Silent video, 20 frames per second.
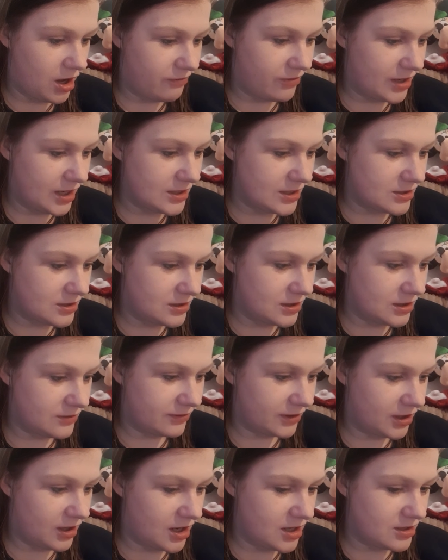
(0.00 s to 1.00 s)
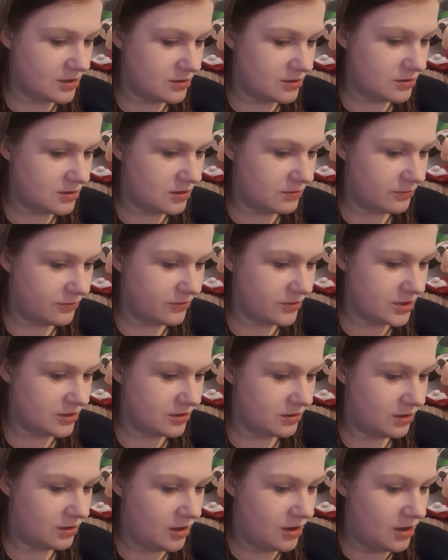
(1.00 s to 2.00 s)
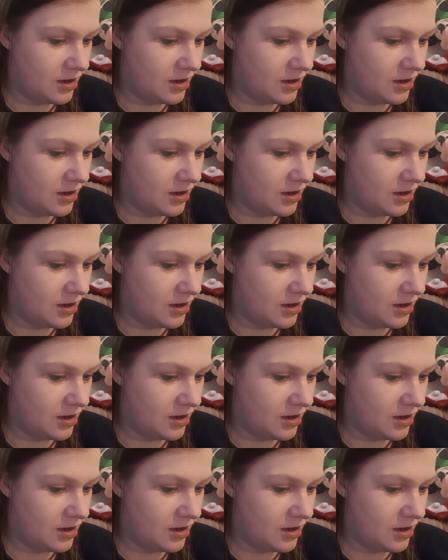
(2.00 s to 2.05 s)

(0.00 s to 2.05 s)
relate to the need for guidance or supervision